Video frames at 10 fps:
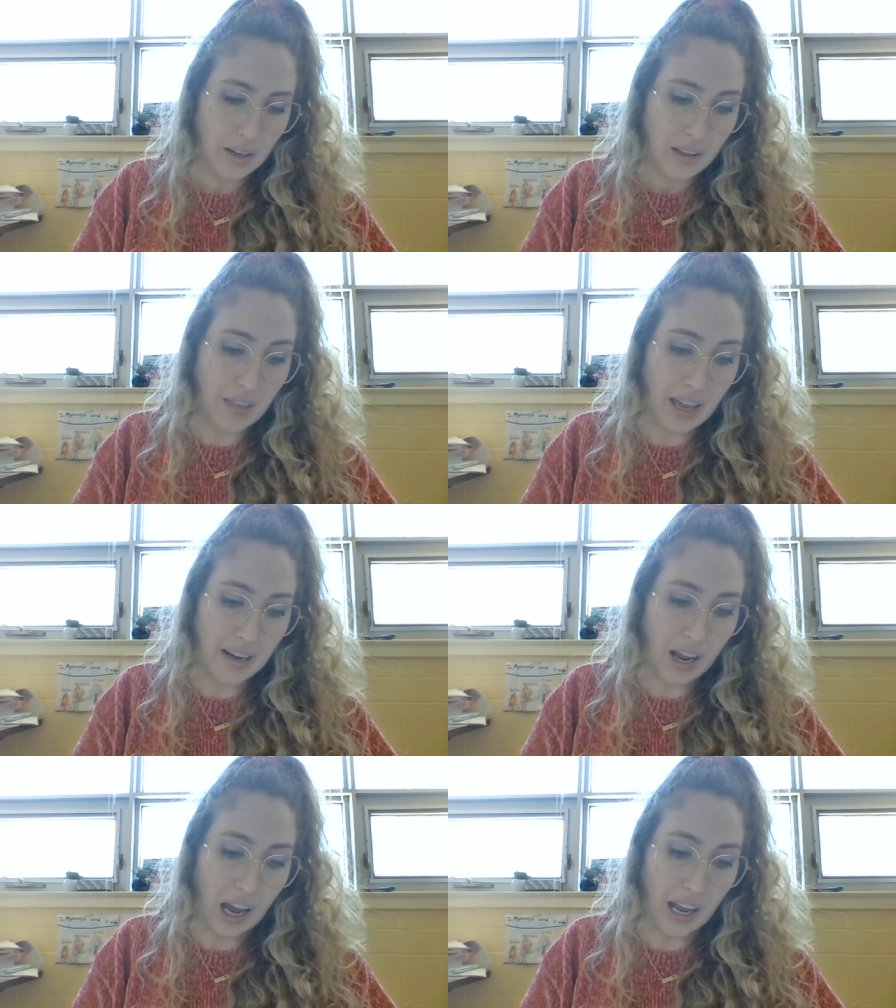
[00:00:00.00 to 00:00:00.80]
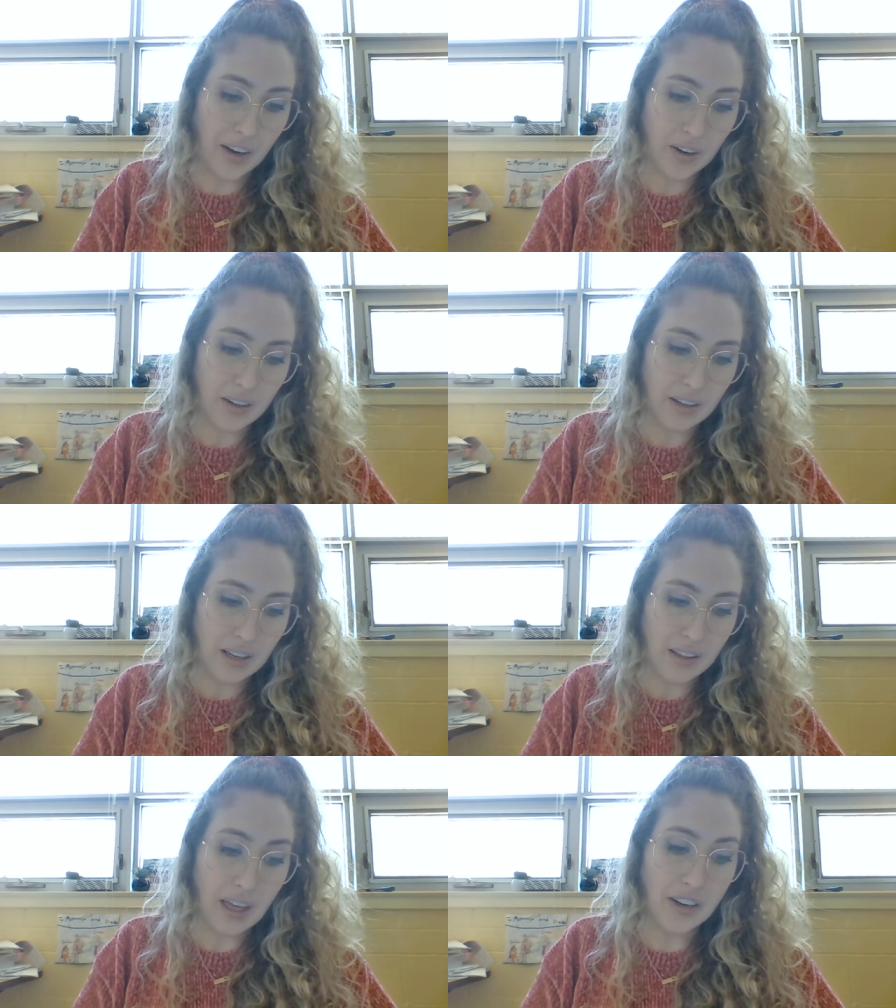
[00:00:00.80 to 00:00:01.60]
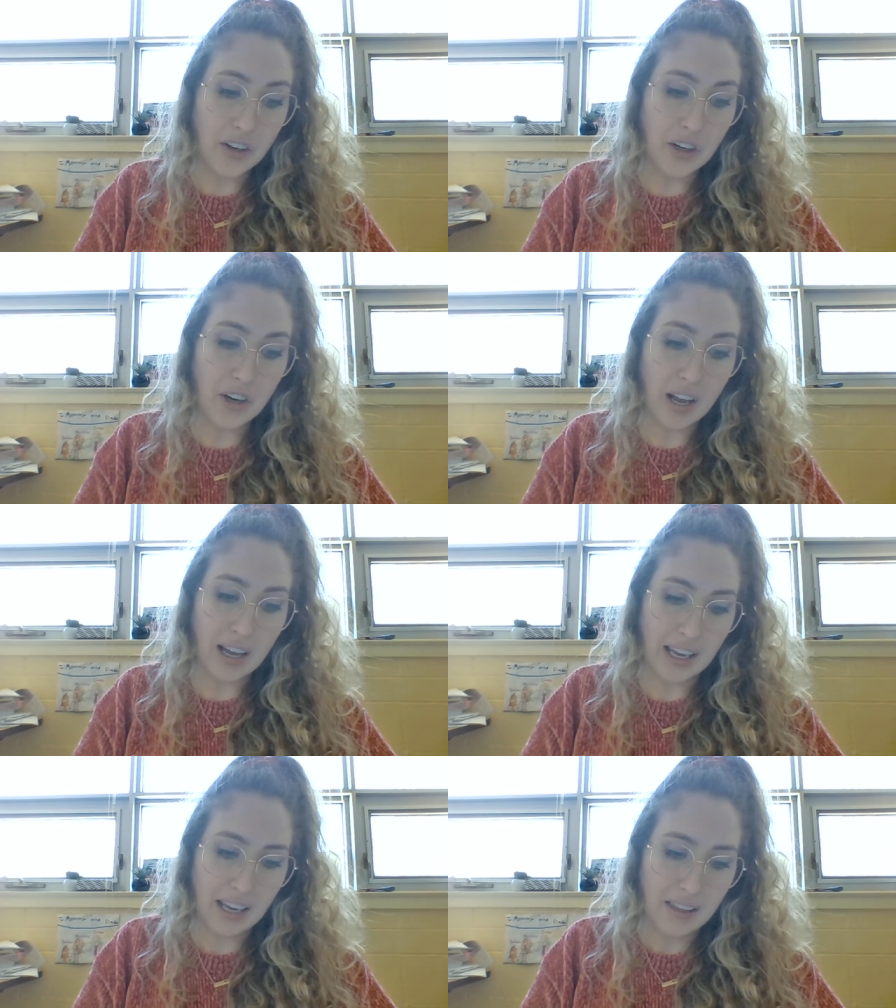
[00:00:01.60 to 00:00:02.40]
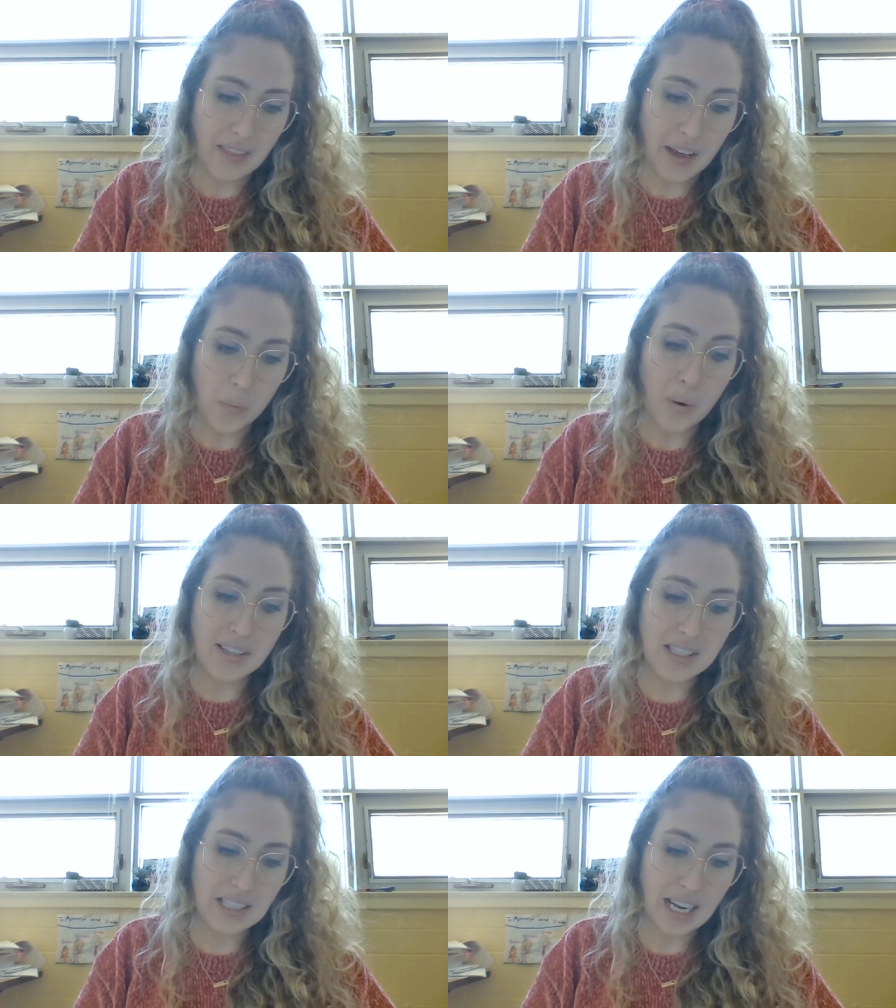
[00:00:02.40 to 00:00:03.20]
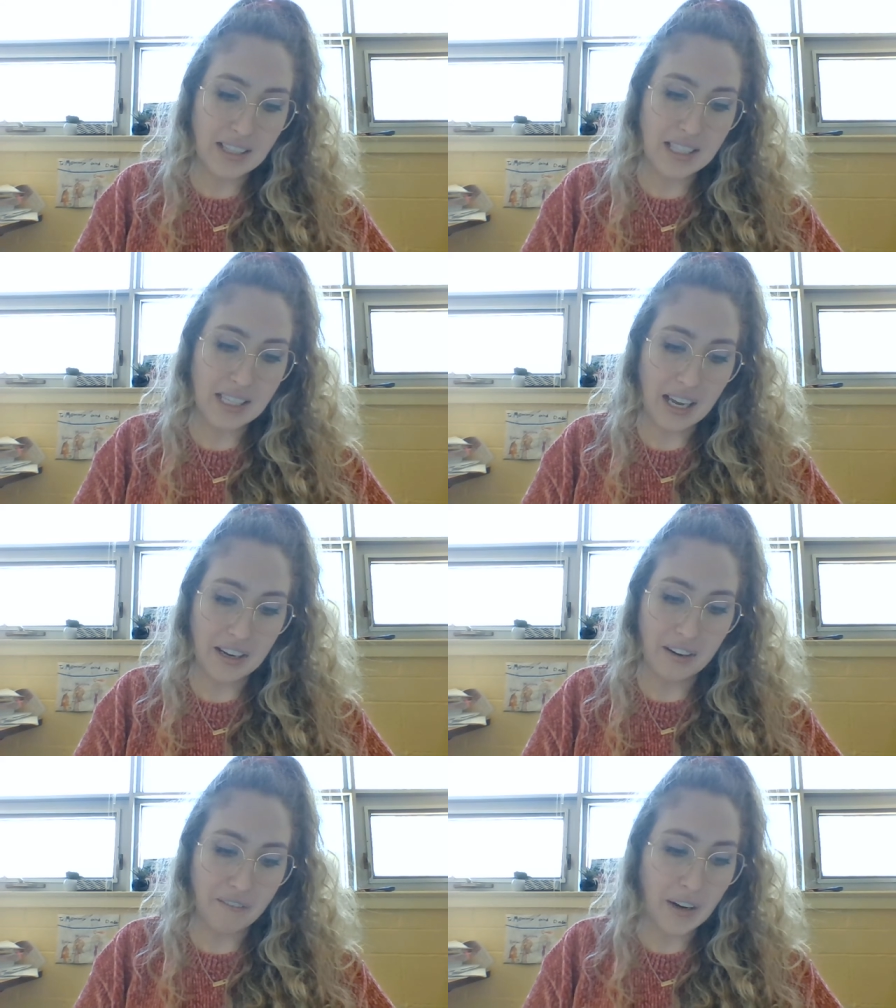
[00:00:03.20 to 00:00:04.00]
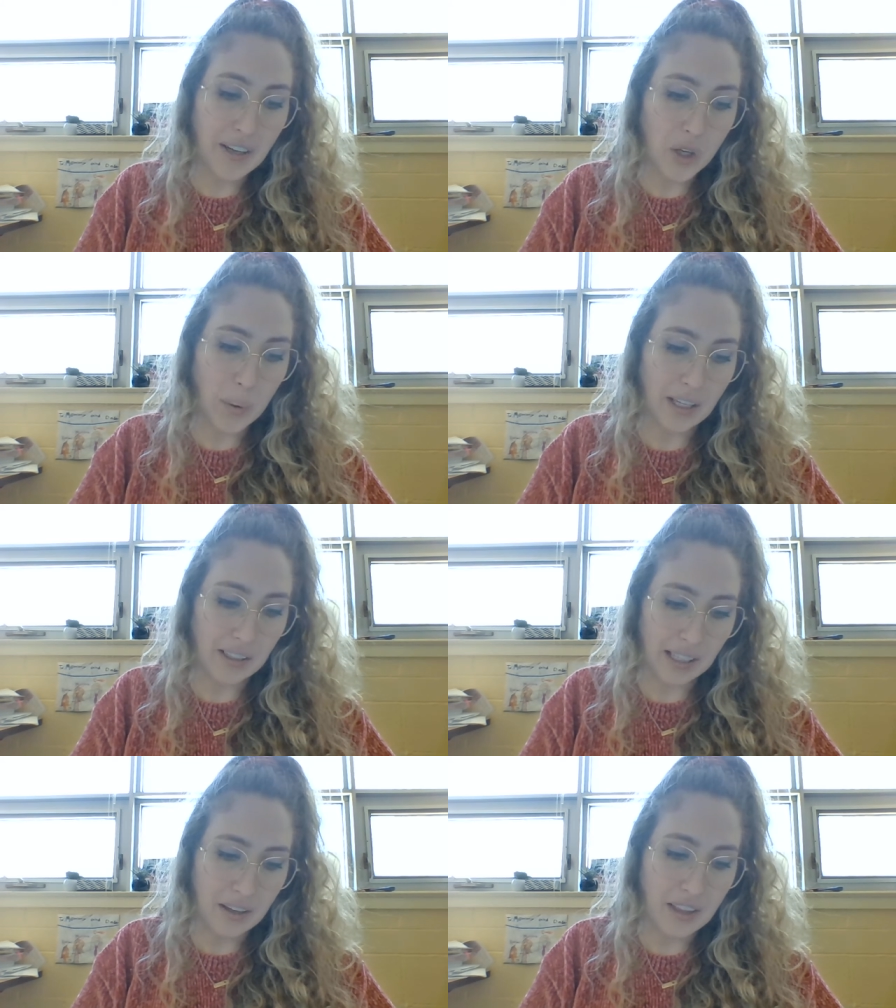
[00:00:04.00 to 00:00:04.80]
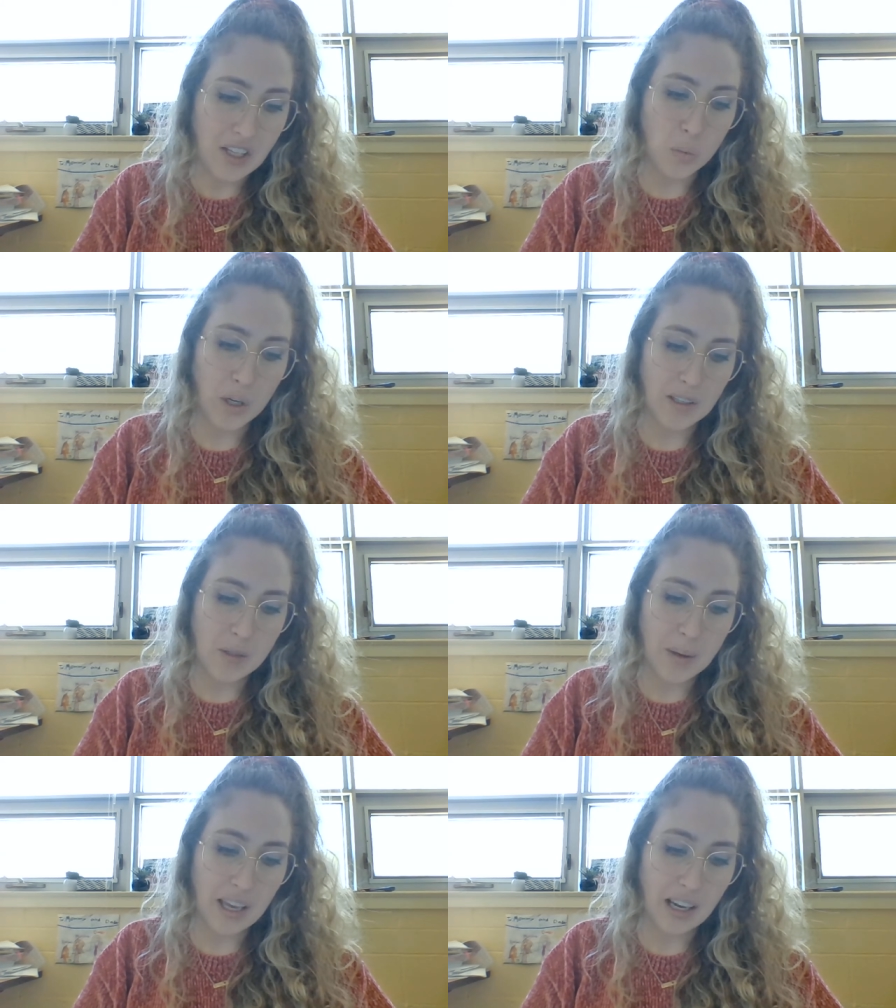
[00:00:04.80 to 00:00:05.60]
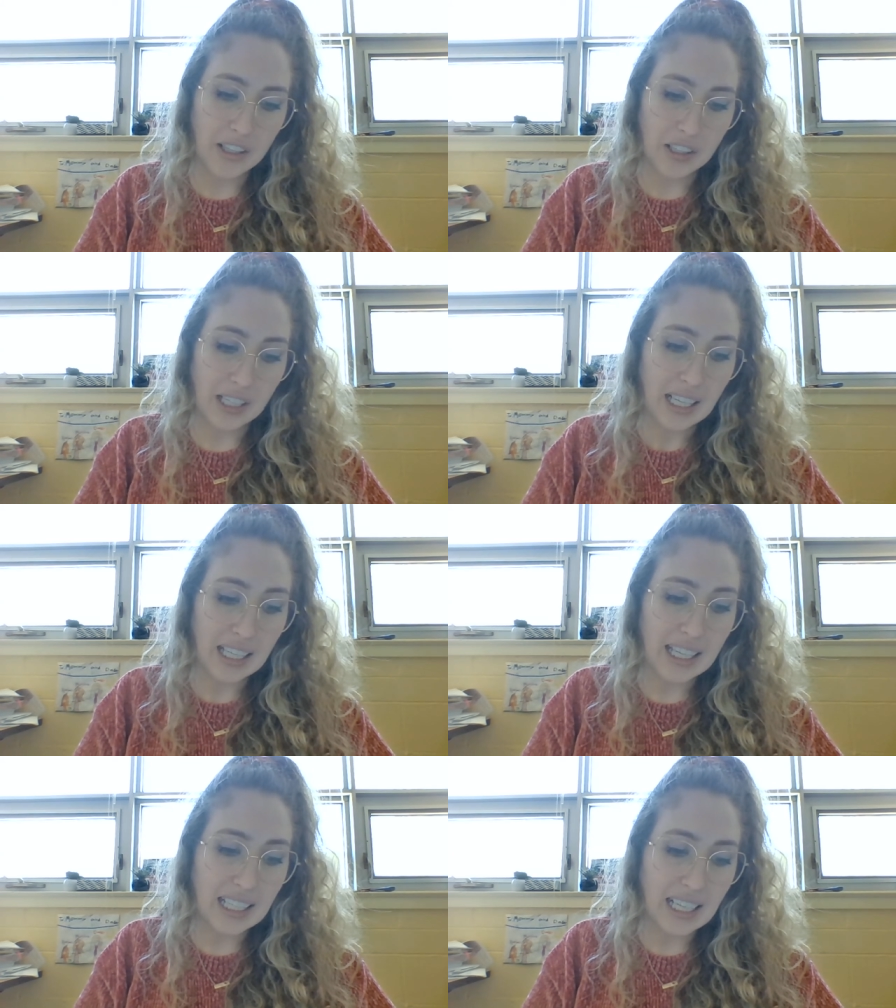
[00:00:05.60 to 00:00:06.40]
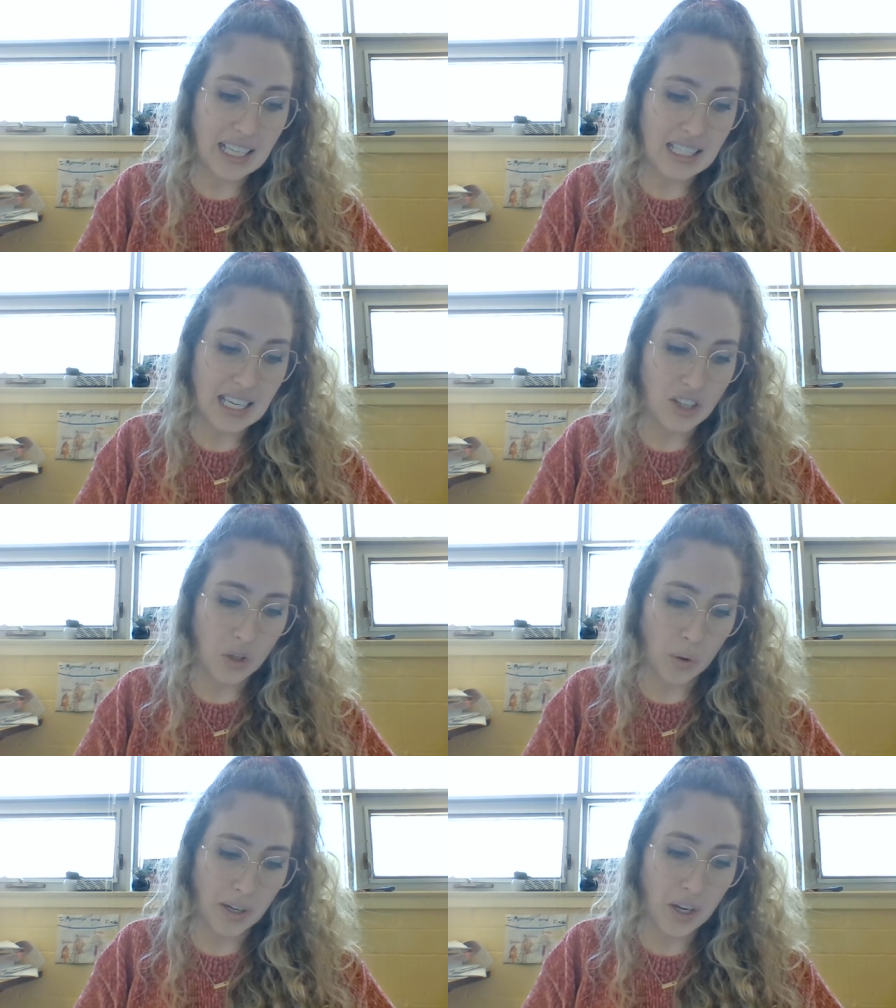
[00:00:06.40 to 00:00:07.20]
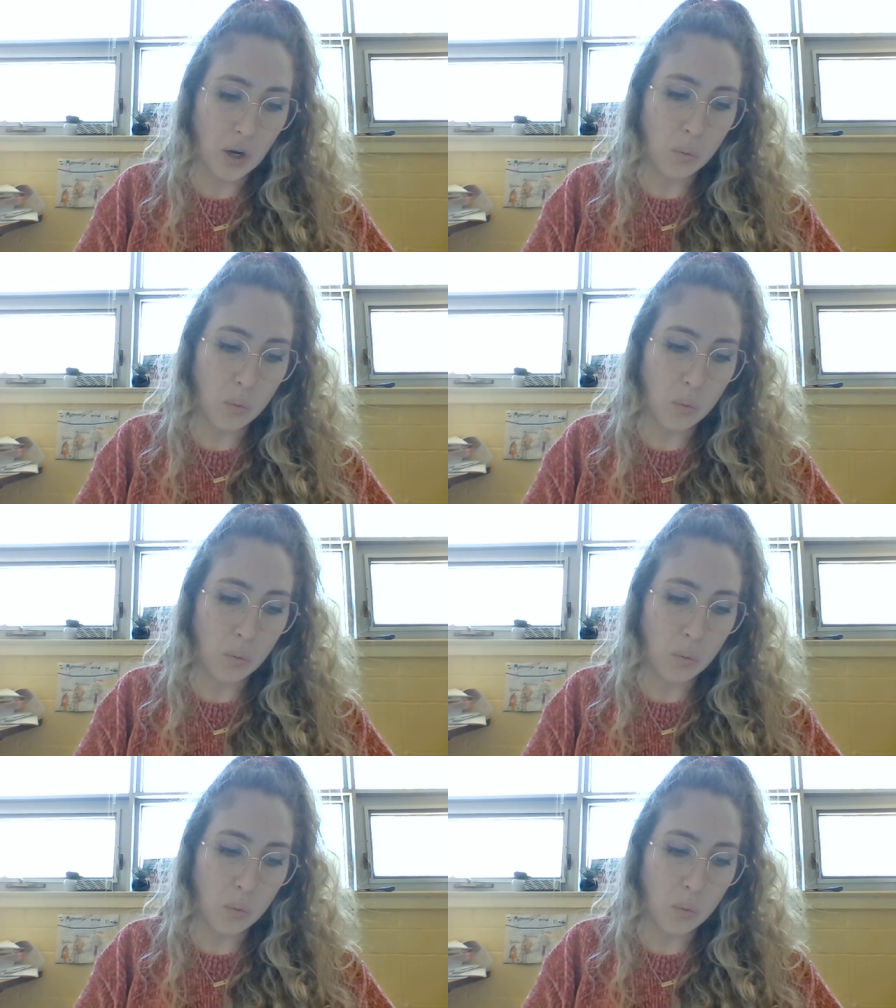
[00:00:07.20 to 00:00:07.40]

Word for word: Then I then heard I that Weohstan's son very quickly, these words being uttered, heeded his liege lord,